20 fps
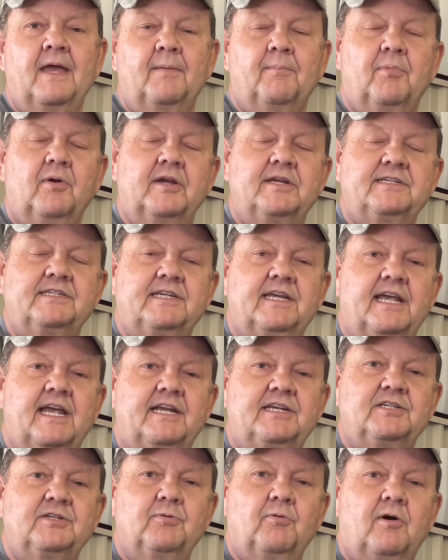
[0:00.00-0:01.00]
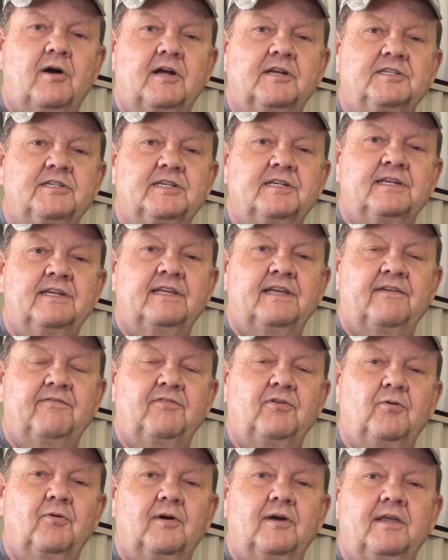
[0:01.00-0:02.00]
Appreciate you watching. If
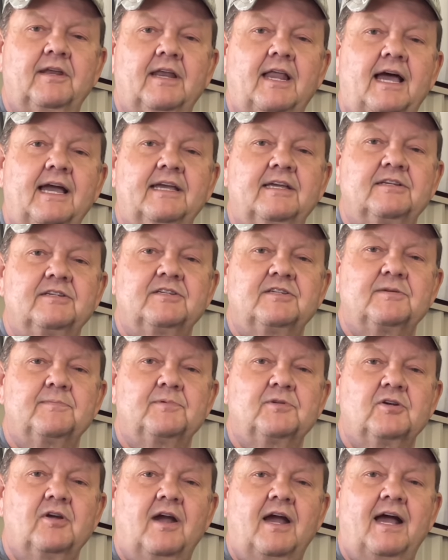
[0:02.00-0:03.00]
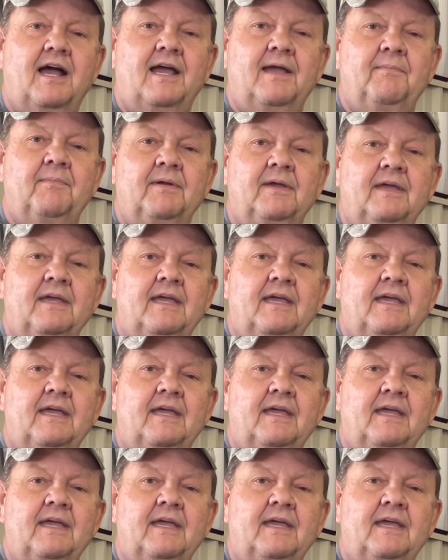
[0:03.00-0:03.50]
you would, like and subscribe